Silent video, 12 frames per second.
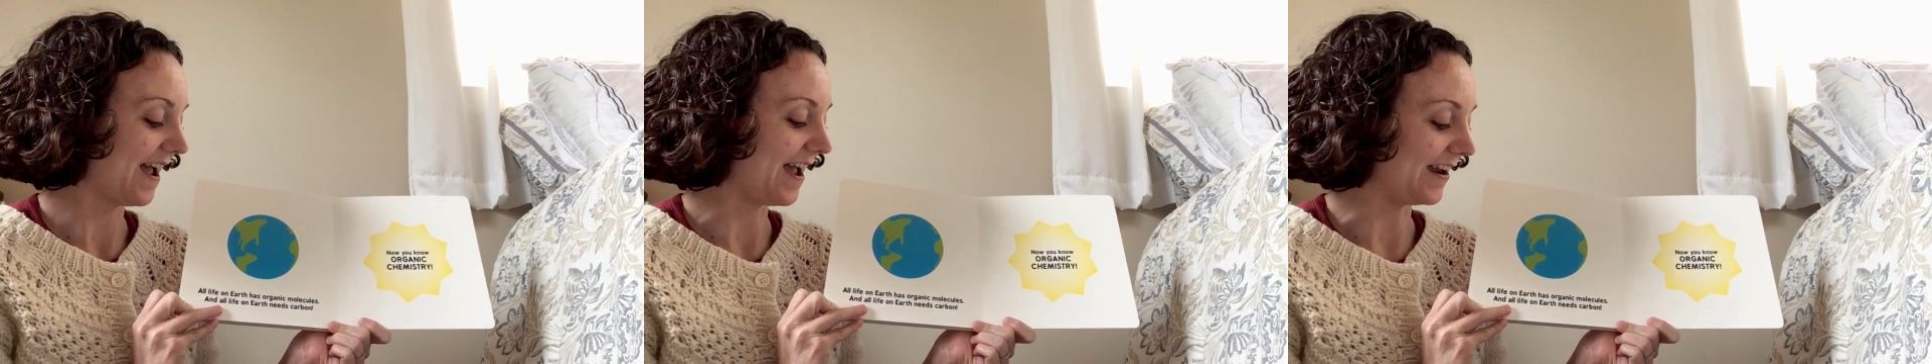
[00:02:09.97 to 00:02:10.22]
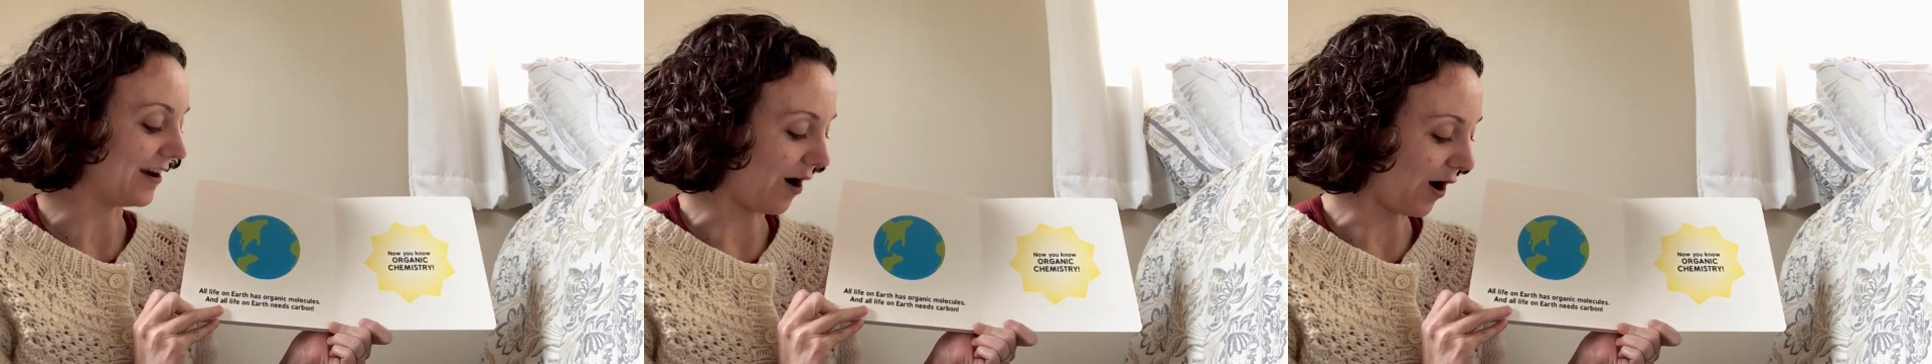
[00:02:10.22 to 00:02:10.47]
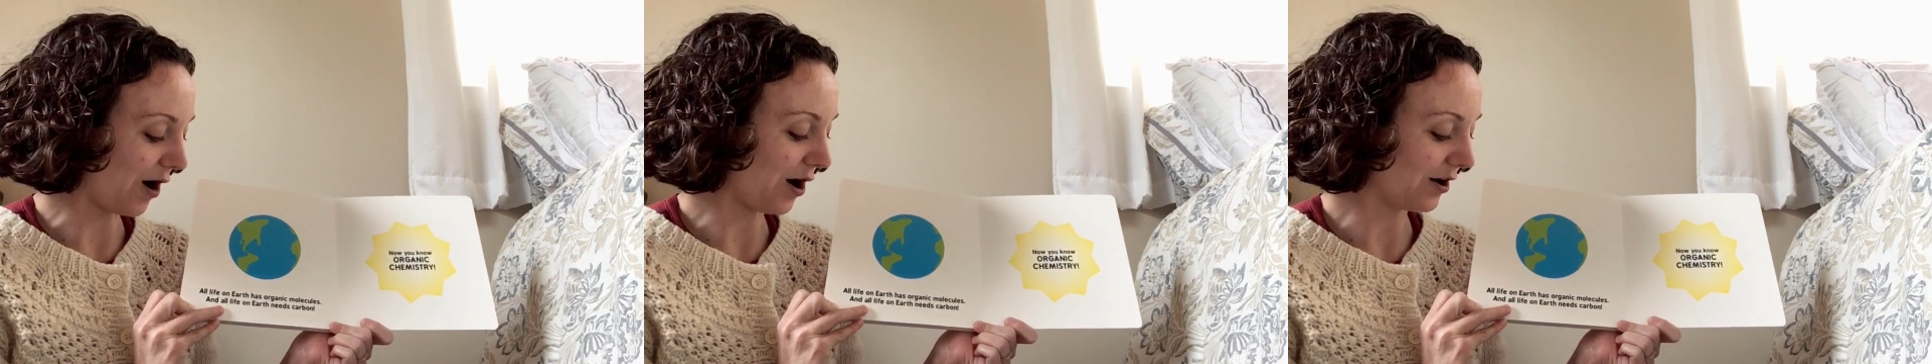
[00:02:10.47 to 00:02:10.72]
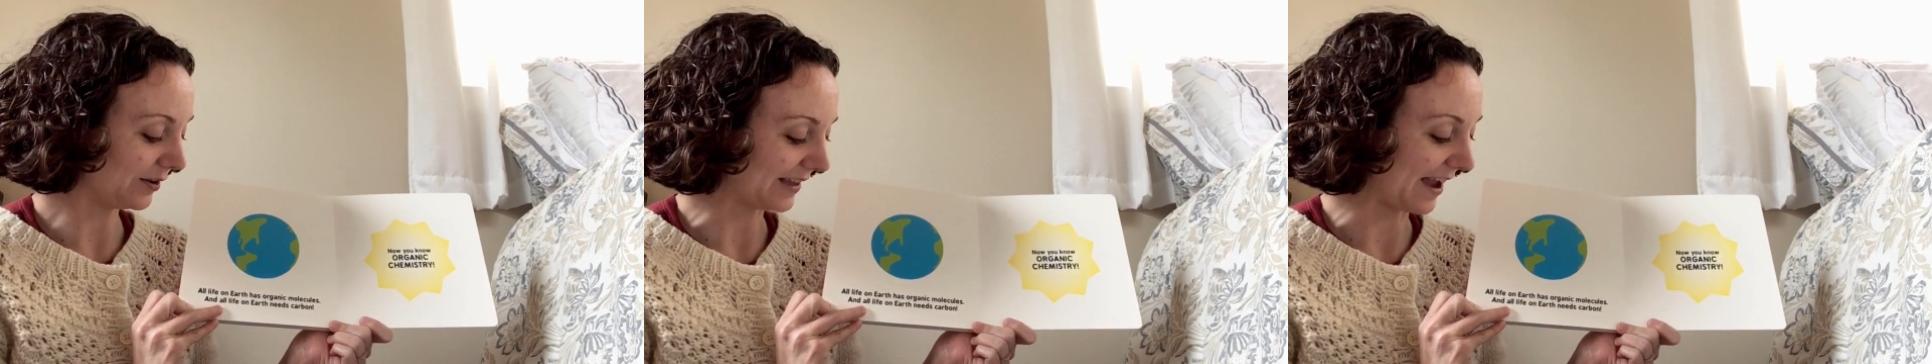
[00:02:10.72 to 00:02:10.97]
and
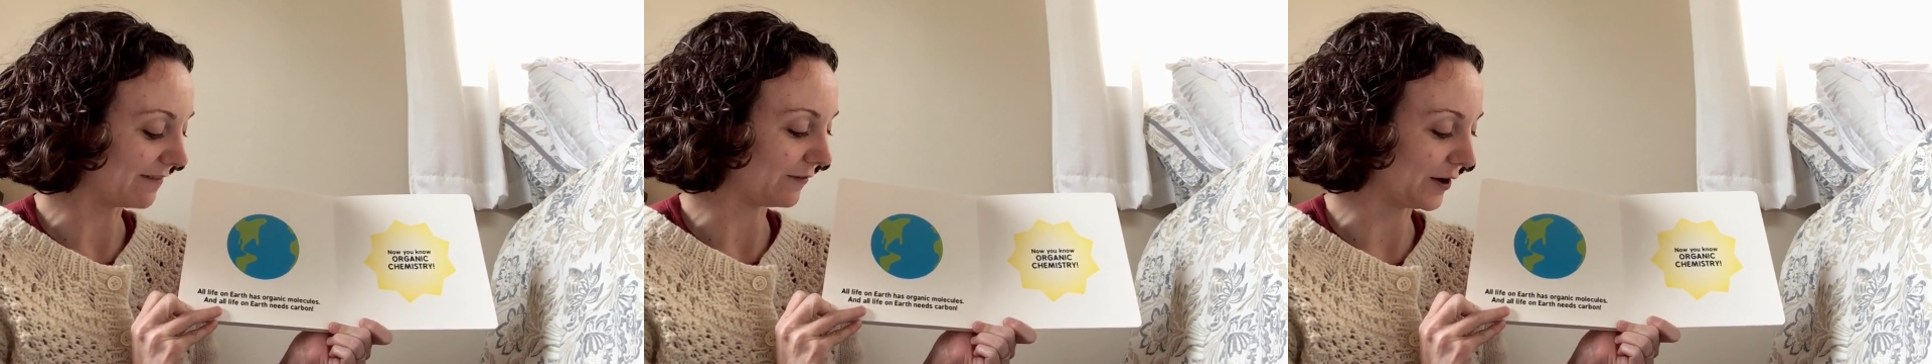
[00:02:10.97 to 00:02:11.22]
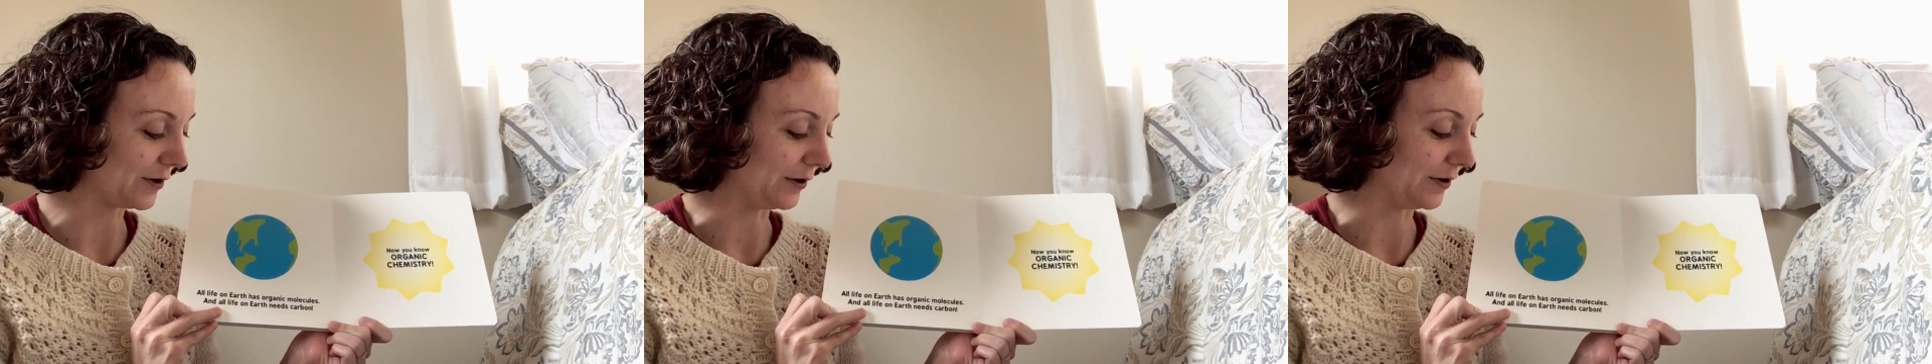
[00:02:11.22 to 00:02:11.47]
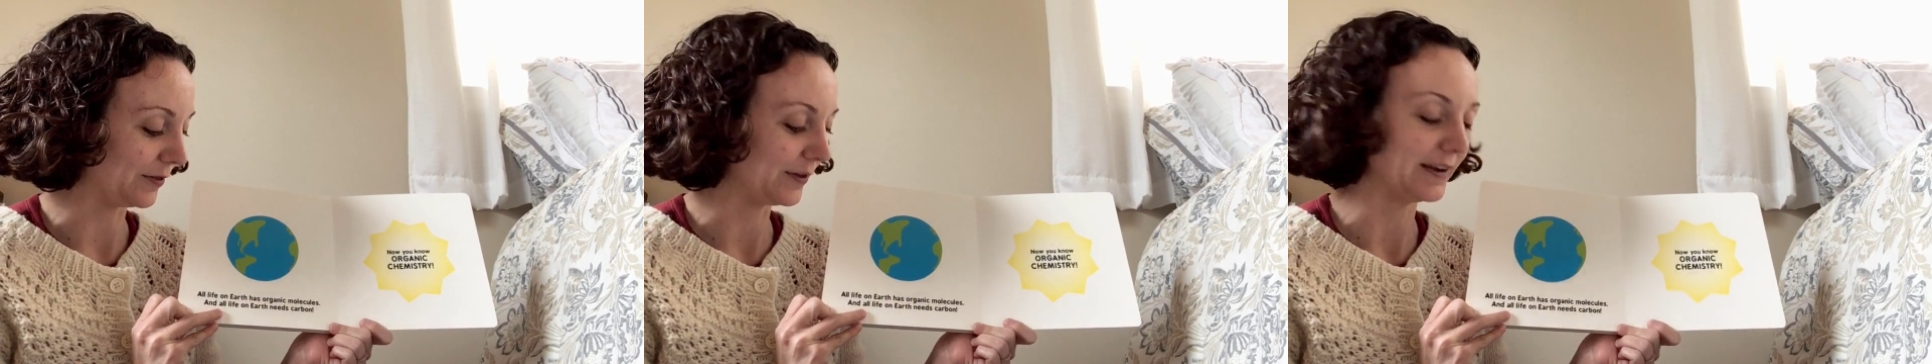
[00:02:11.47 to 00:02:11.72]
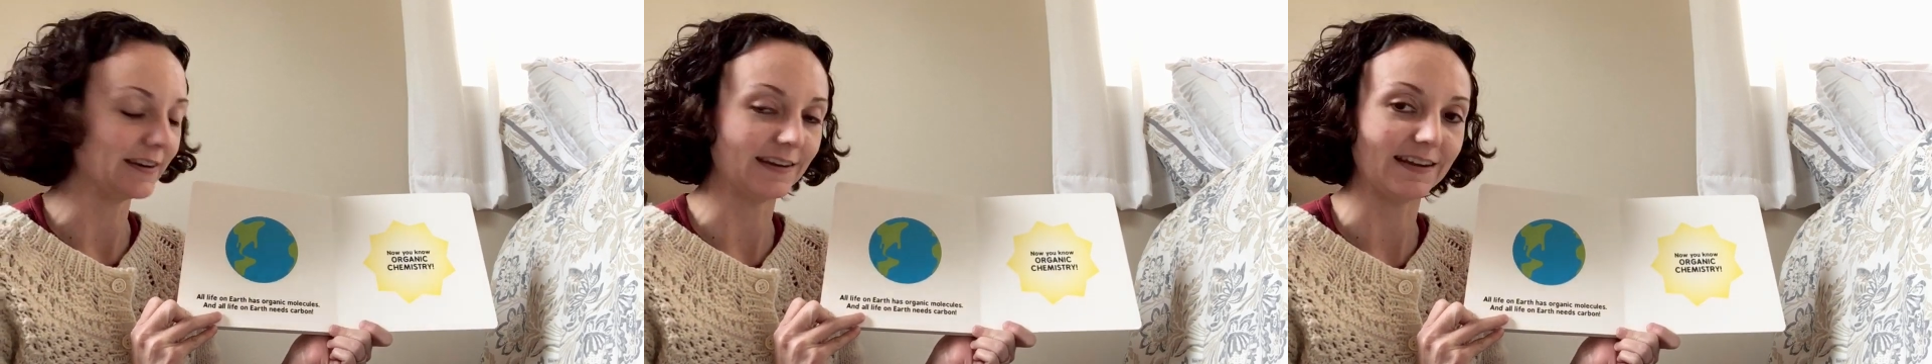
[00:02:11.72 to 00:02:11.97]
all life on Earth
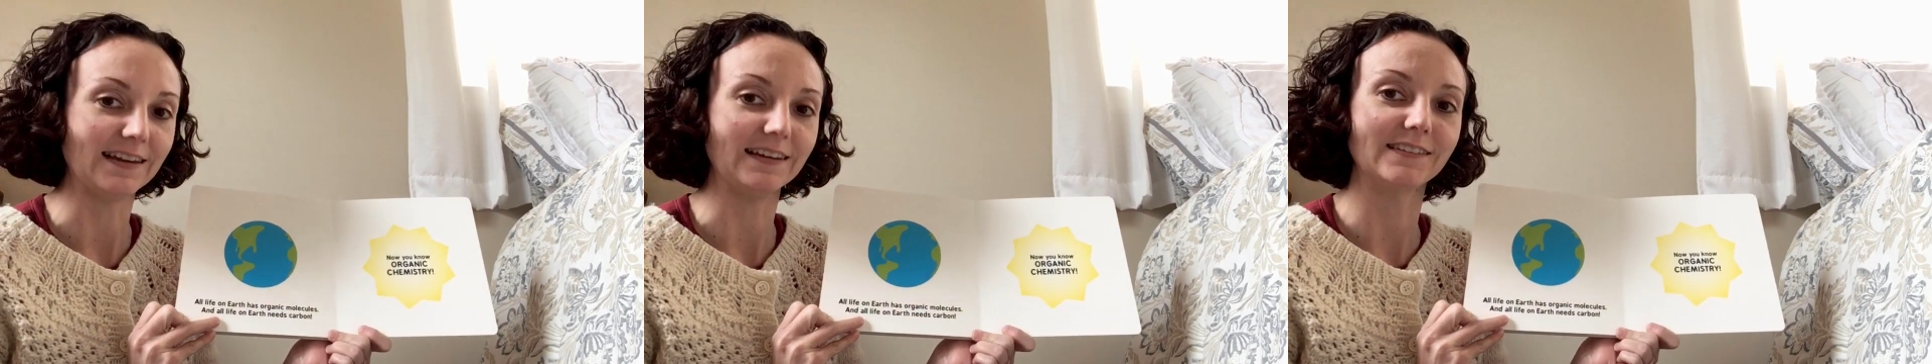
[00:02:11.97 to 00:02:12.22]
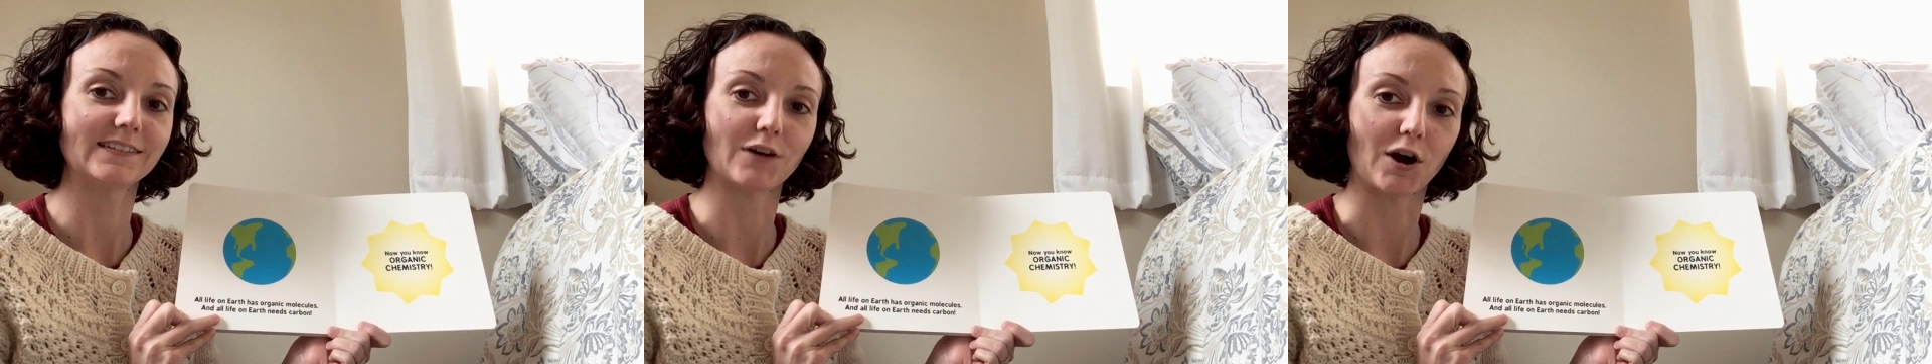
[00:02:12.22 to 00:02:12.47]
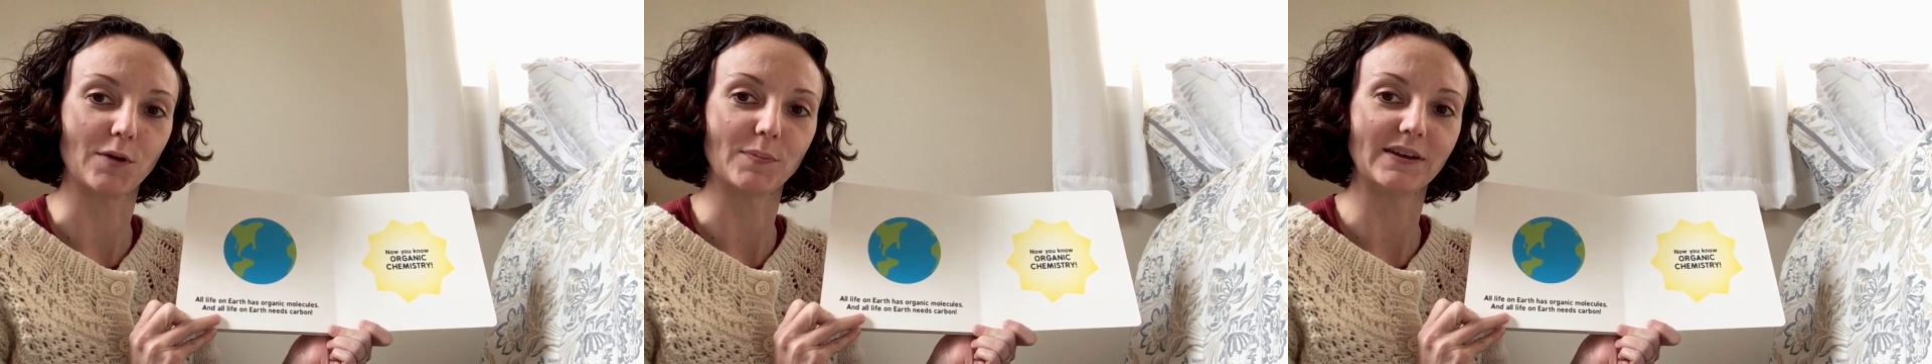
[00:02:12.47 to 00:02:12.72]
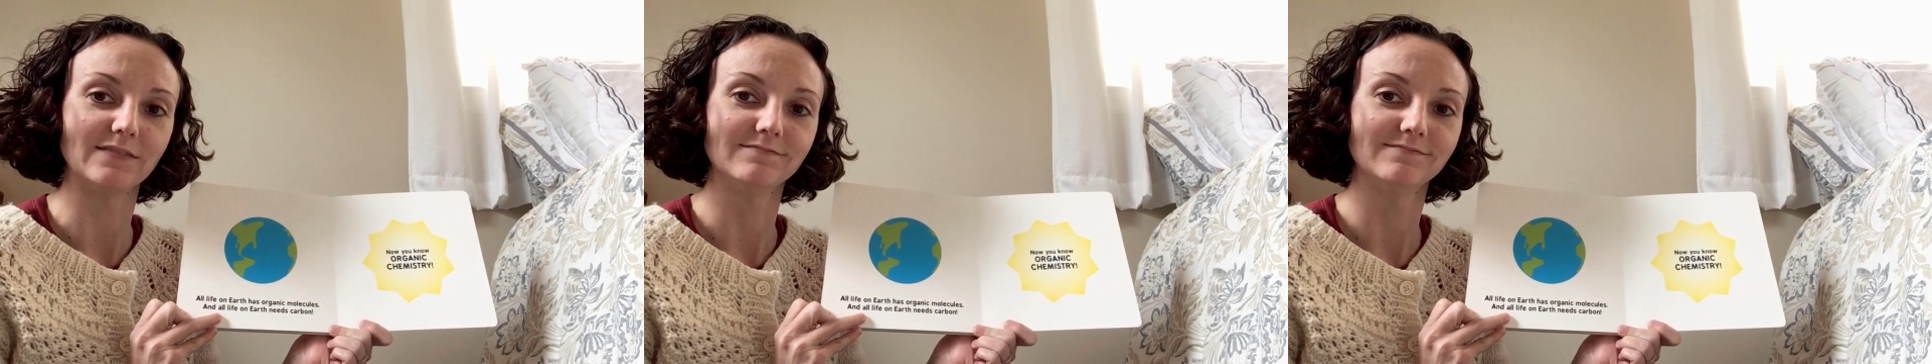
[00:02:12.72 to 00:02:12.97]
needs carbon.